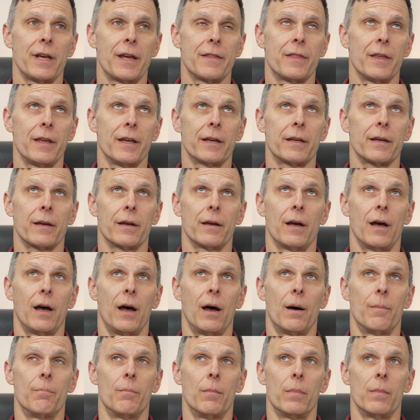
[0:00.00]
I think,
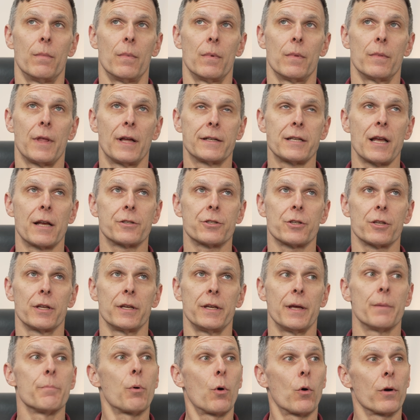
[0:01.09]
that's
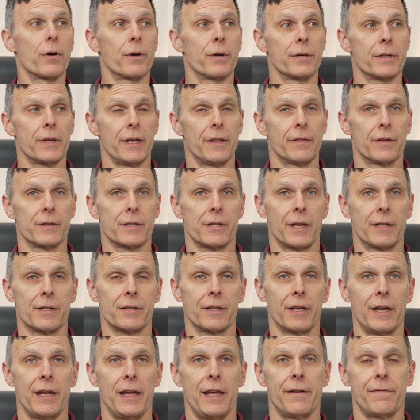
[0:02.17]
actually important in the sense
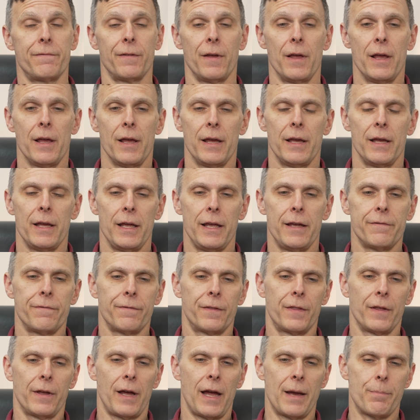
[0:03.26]
that if
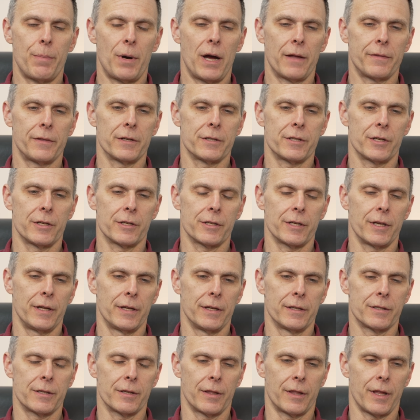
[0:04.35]
the hypothesis
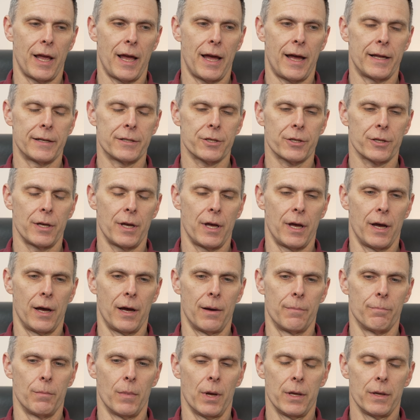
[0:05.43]
is that
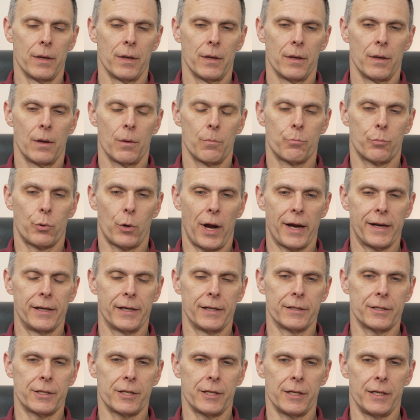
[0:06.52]

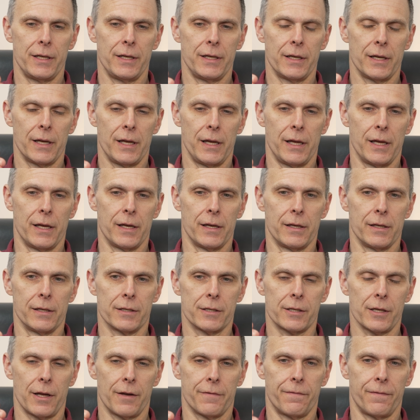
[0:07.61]
pregnancy
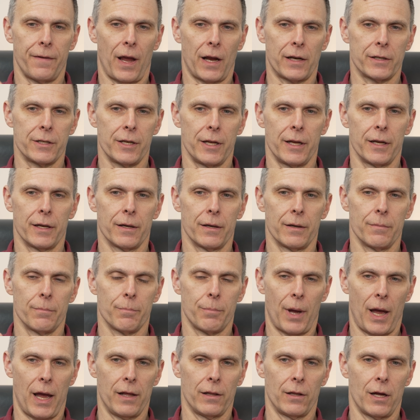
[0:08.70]
is affecting
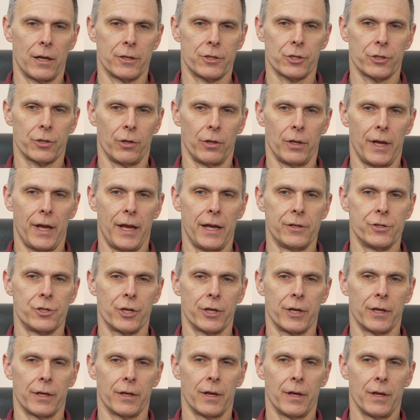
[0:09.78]
biological
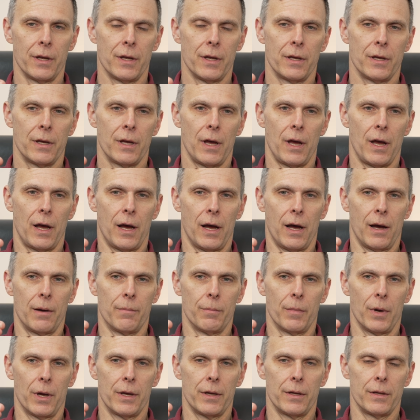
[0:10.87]
aging,
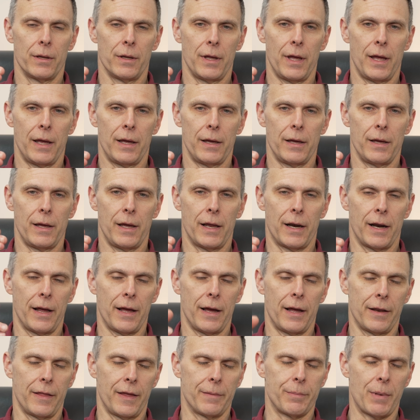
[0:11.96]
and
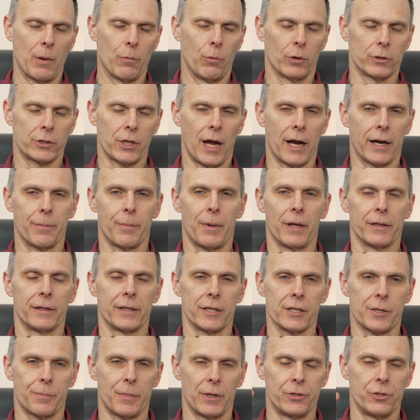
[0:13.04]
I think maybe we'll talk about
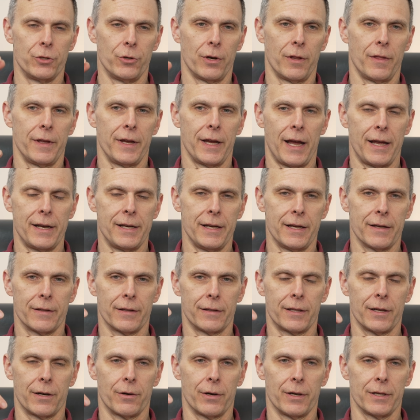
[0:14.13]
this, but due to the idea
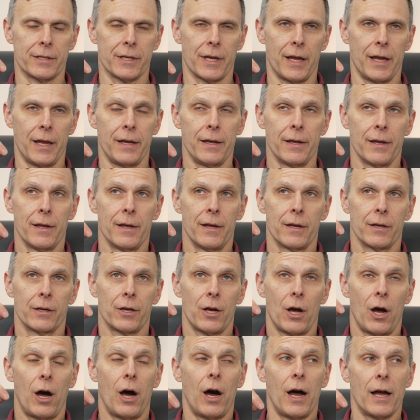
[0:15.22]
that there is a
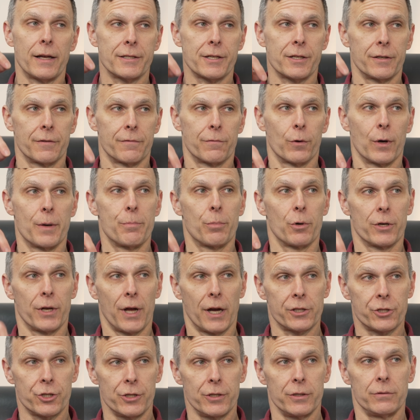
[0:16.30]
cost of
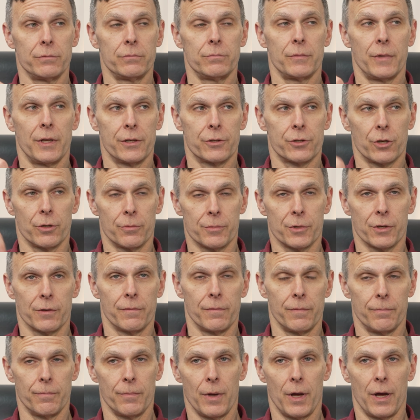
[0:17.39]
reproduction in terms
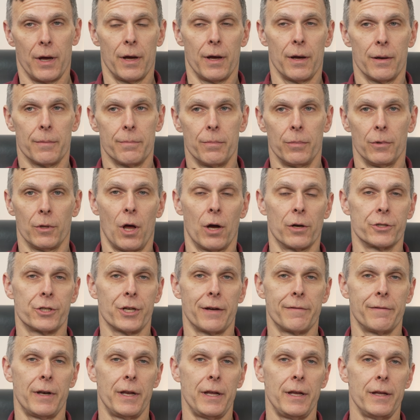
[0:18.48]
of
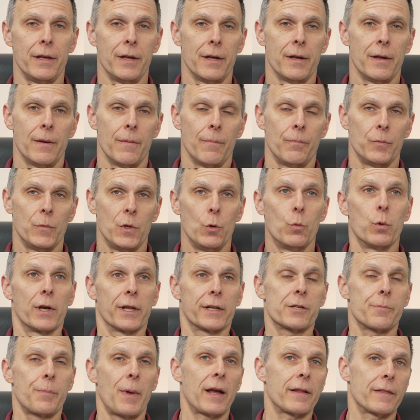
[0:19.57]
longevity, you would
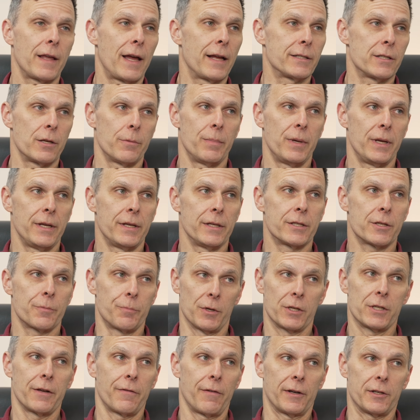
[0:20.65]
expect that to be
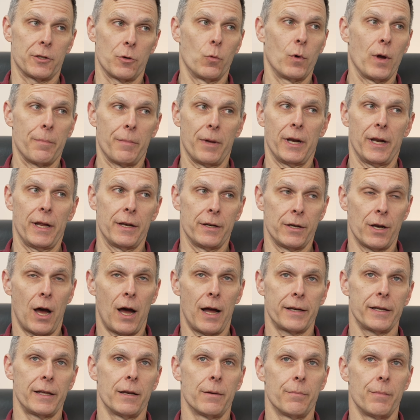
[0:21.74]
specific to women and
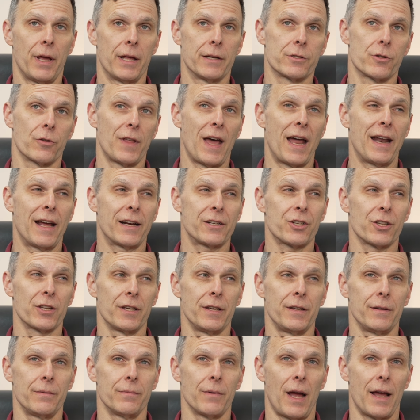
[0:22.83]
not in men. So that
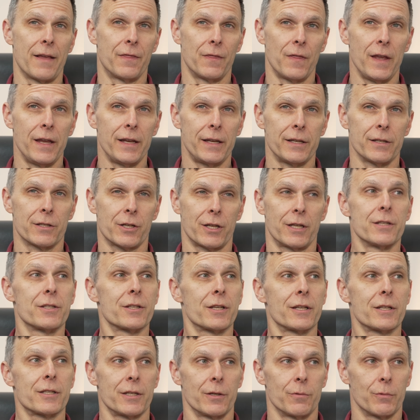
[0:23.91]
actually, I think, is
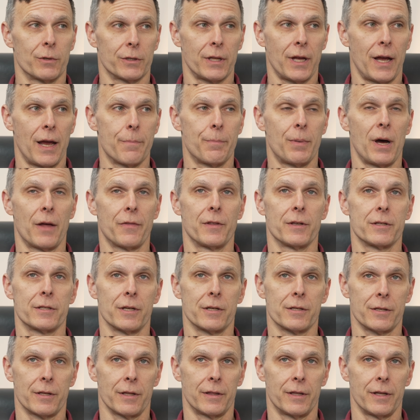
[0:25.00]
consistent with the
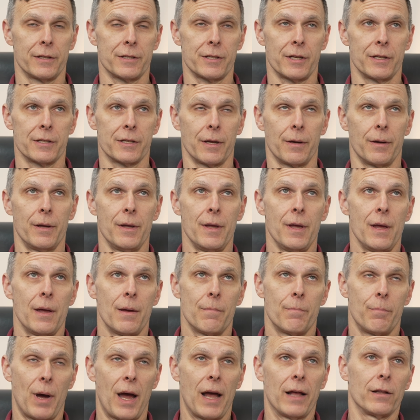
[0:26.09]
hypothesis that this is a
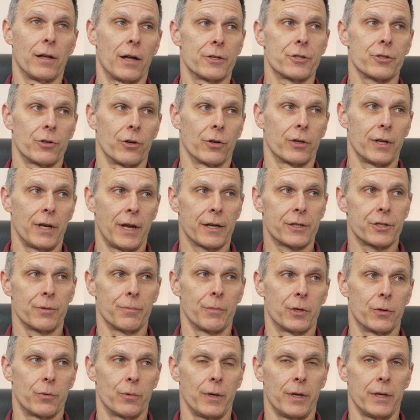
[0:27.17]
biological connection
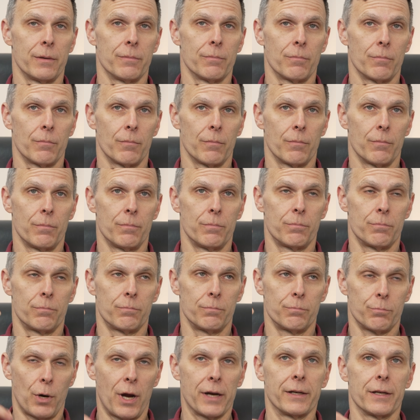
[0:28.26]
between
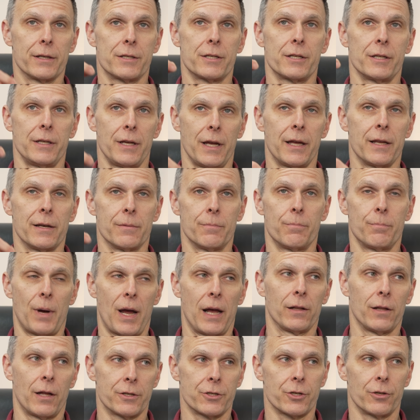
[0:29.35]
pregnancy and
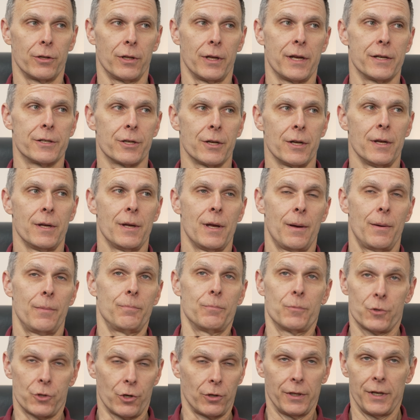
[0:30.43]
biological age.
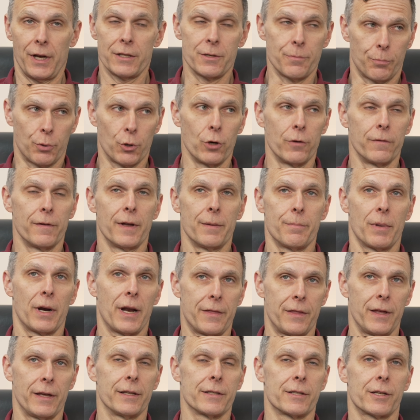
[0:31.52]
Certainly doesn't prove it, but I
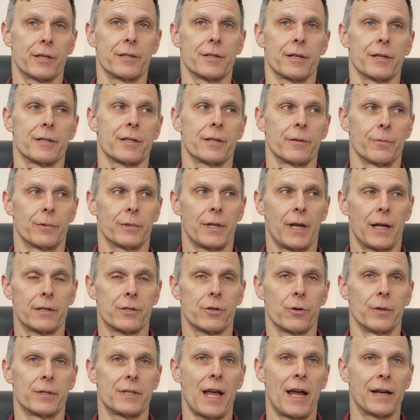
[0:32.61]
think it's consistent with that.
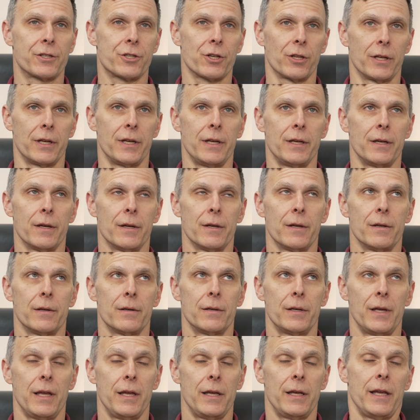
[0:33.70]
So it's actually
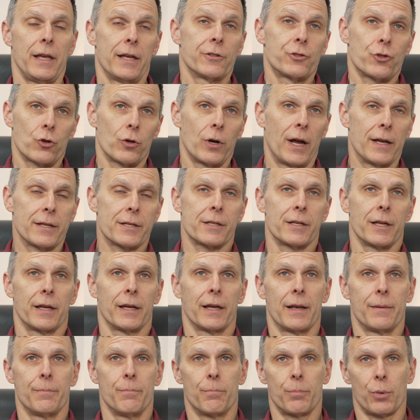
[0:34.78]
interesting
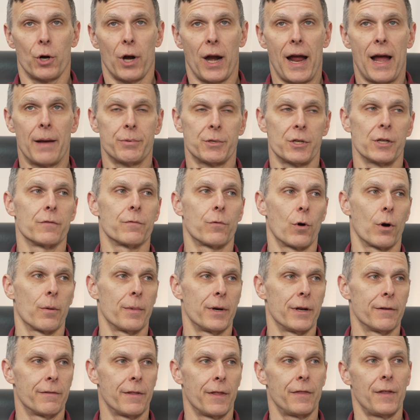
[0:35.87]
and perhaps
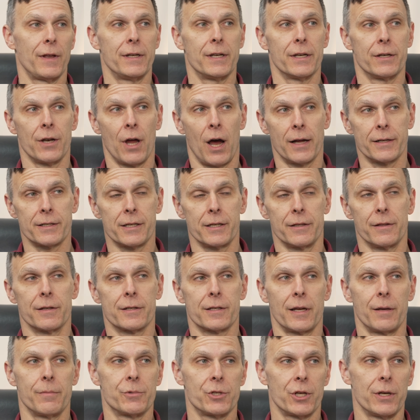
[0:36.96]
informative that they did not see the
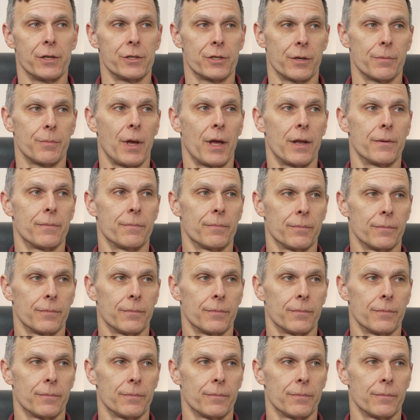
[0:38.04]
same change in men.